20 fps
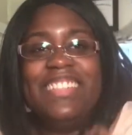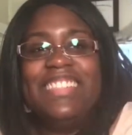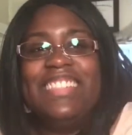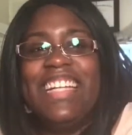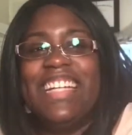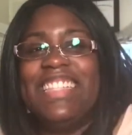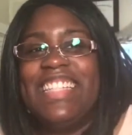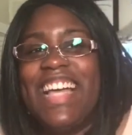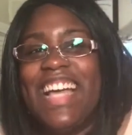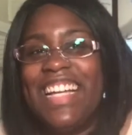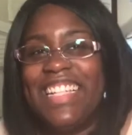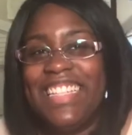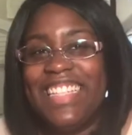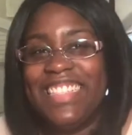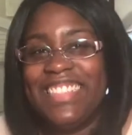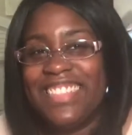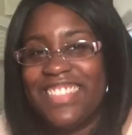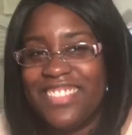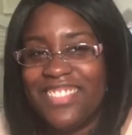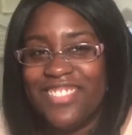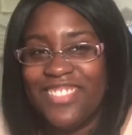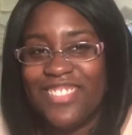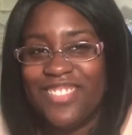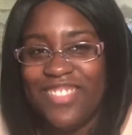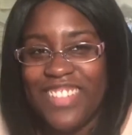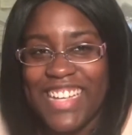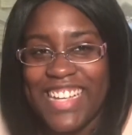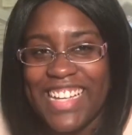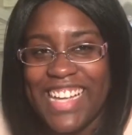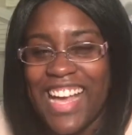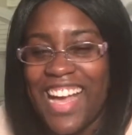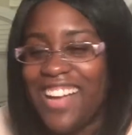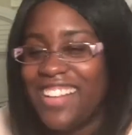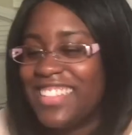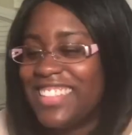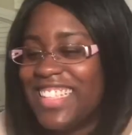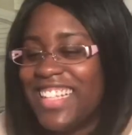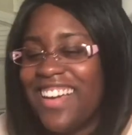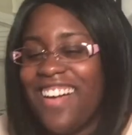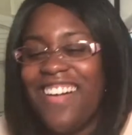saying that I need to lose weight. I
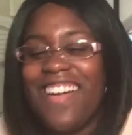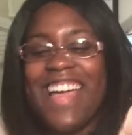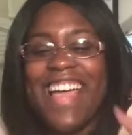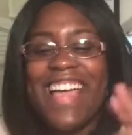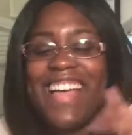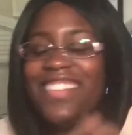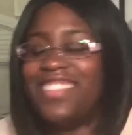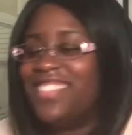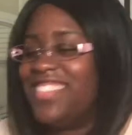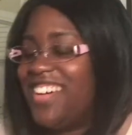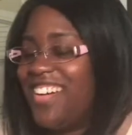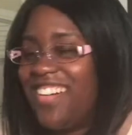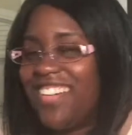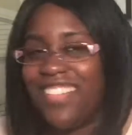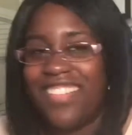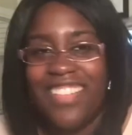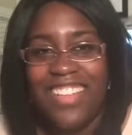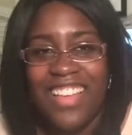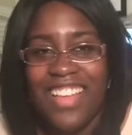was like, oh hell no.